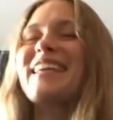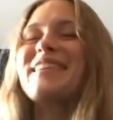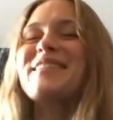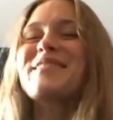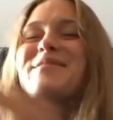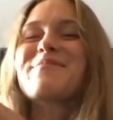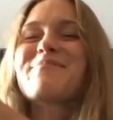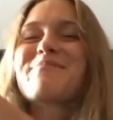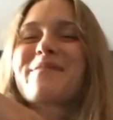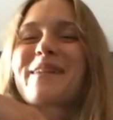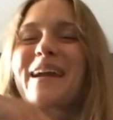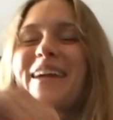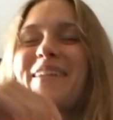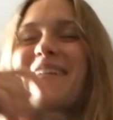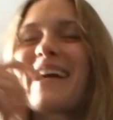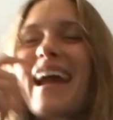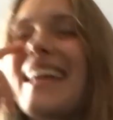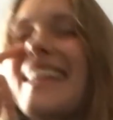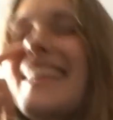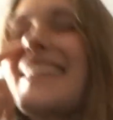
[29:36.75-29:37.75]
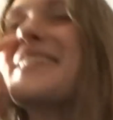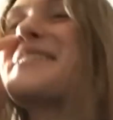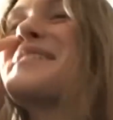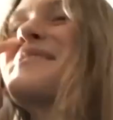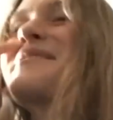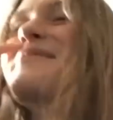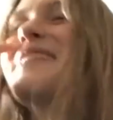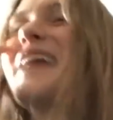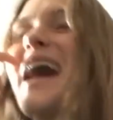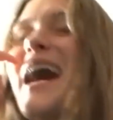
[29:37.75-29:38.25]
and you created a
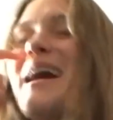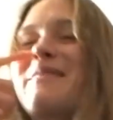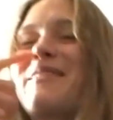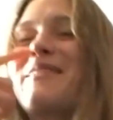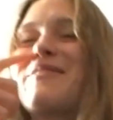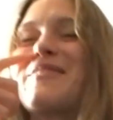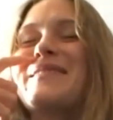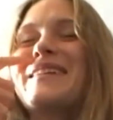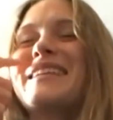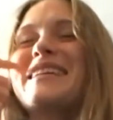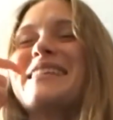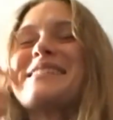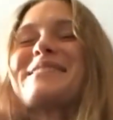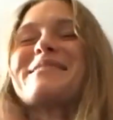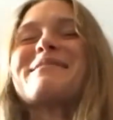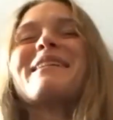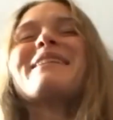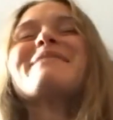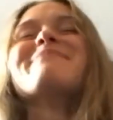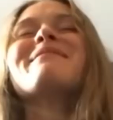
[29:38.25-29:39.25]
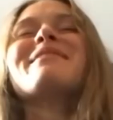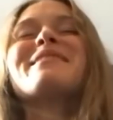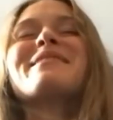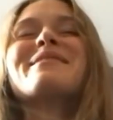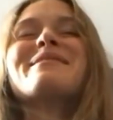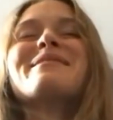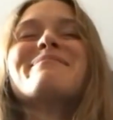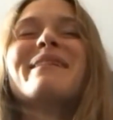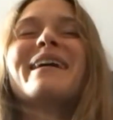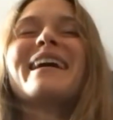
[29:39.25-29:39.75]
tsunami for me to swim
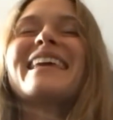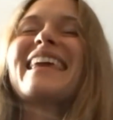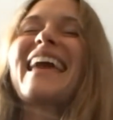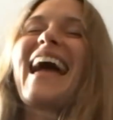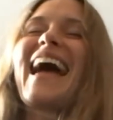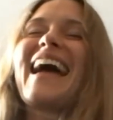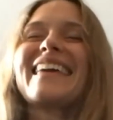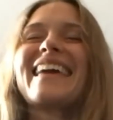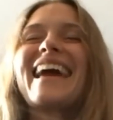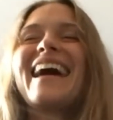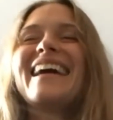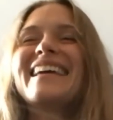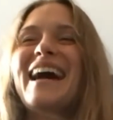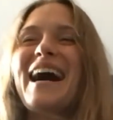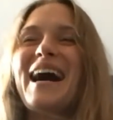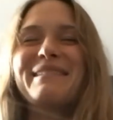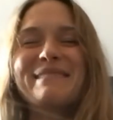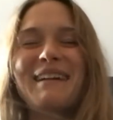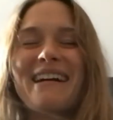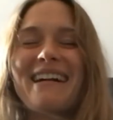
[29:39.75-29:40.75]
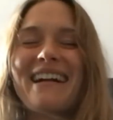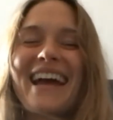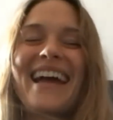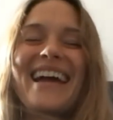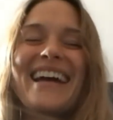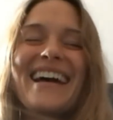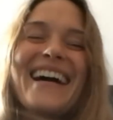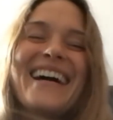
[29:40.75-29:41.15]
through. But yeah, yeah, yeah, I'm all right.